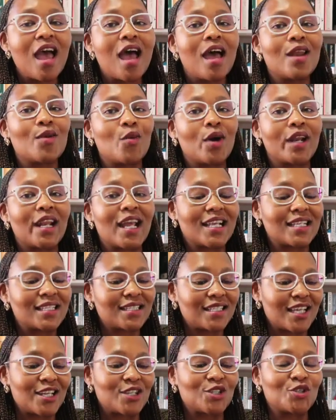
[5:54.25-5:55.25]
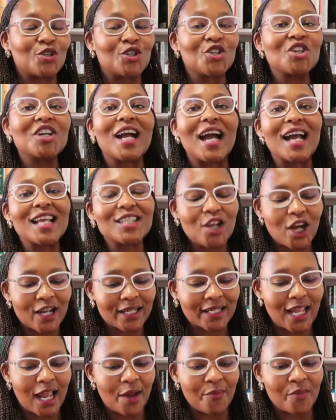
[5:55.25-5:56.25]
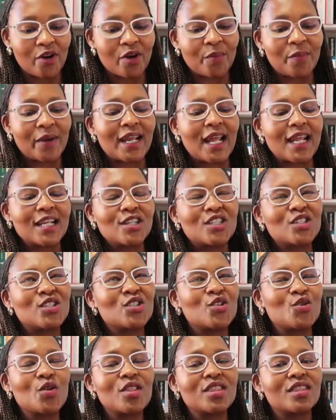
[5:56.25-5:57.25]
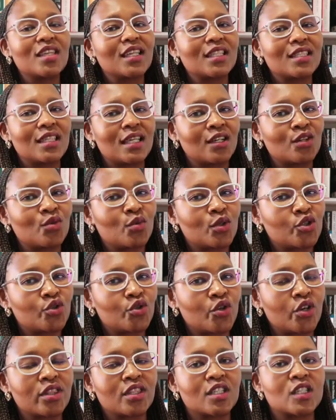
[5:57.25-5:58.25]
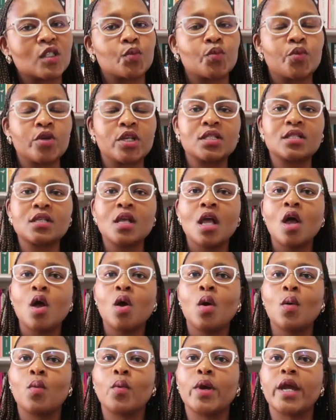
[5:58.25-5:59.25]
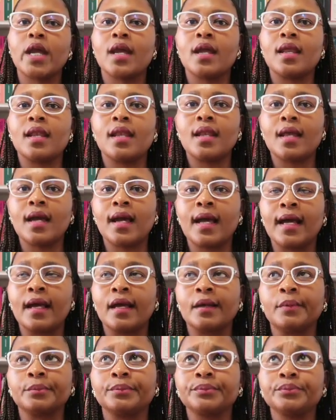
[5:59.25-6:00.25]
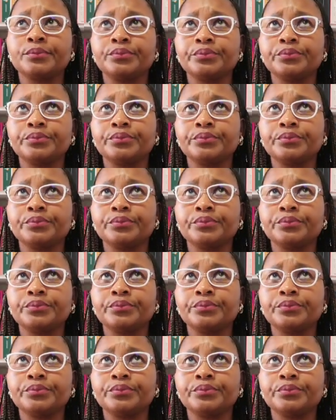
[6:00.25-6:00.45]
and what I say to you guys on camera, but I do think that it was during the sprints when I